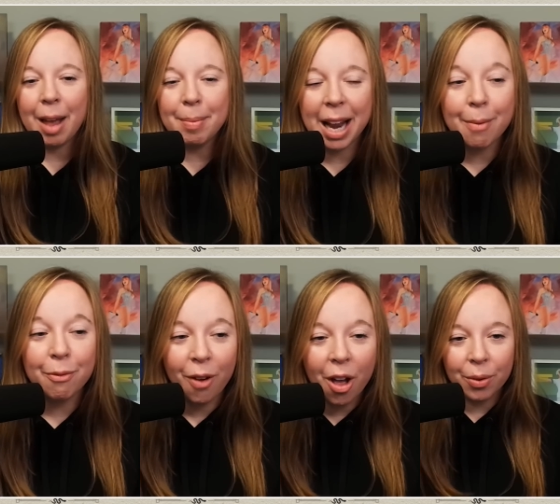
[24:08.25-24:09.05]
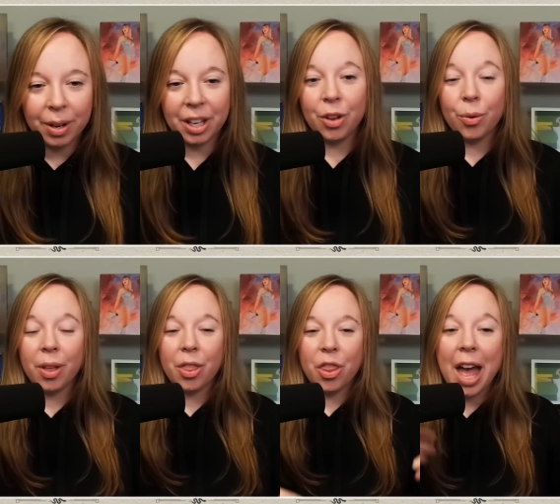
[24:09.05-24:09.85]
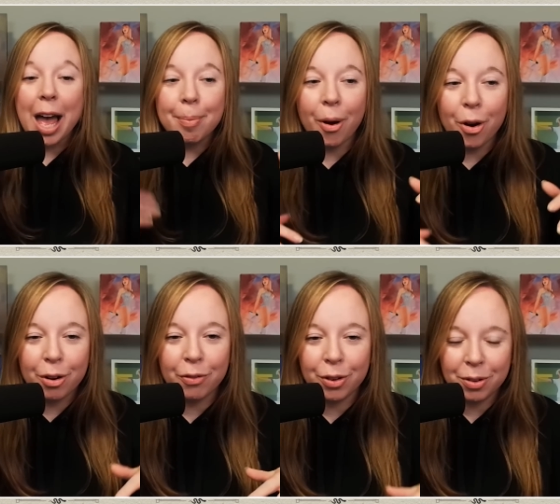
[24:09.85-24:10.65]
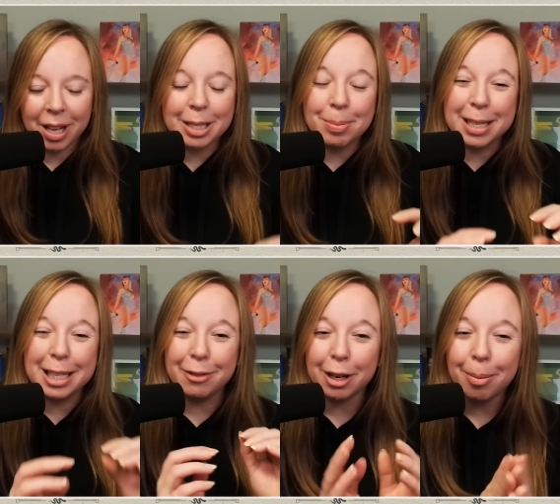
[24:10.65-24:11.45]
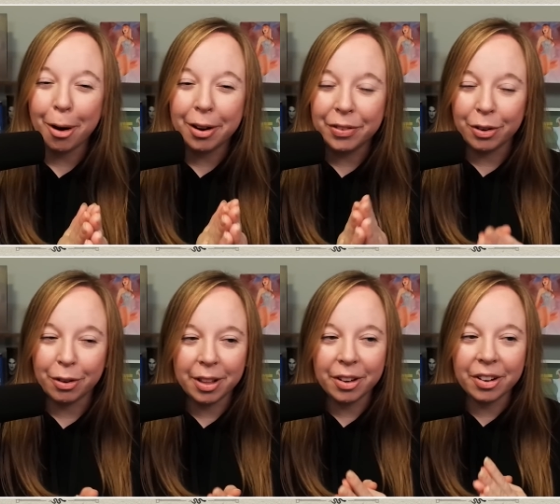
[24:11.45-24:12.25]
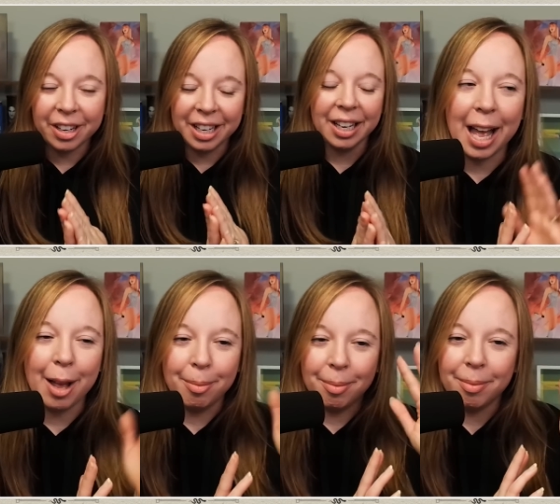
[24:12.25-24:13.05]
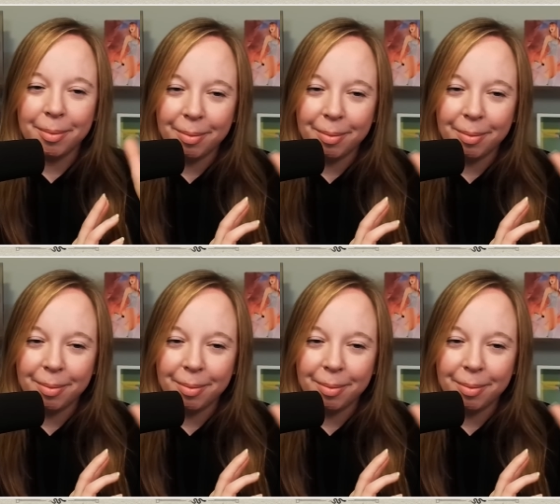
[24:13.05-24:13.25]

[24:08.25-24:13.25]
I mean, I'm following you. That specific part of your theory, I'm